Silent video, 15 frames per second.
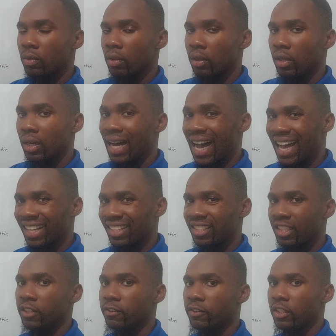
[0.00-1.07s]
the
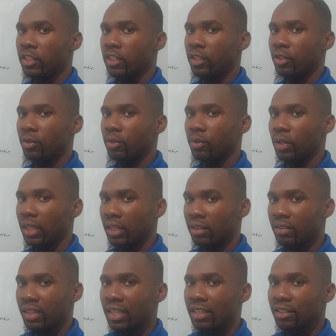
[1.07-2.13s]
activity, in
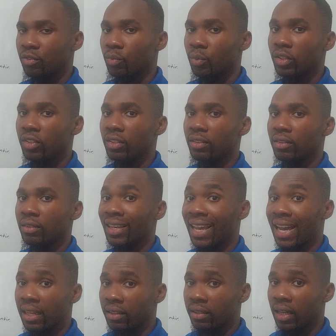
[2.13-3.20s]
this case, which is
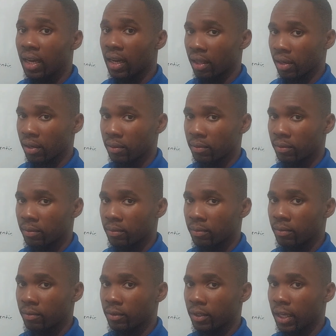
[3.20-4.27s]
cantar.
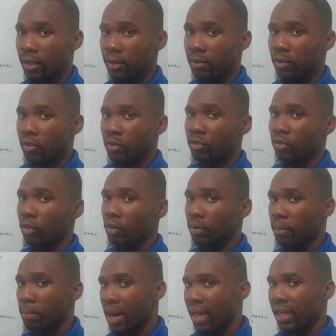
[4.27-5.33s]
Yeah?
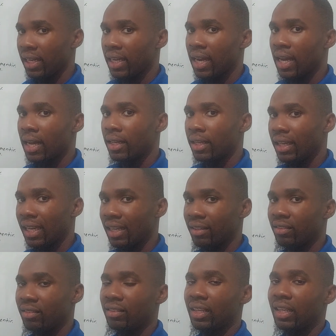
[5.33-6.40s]
So, María
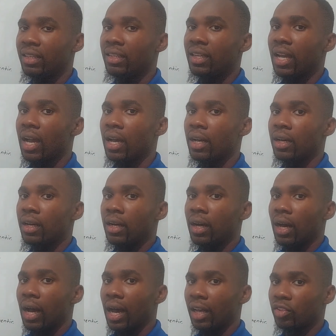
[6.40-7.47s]
enseña
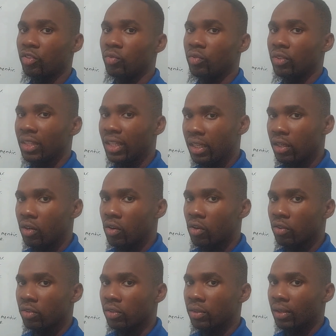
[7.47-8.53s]
a sus
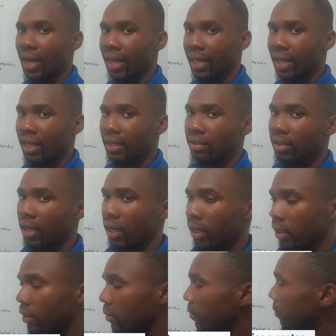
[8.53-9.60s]
hijos a cantar.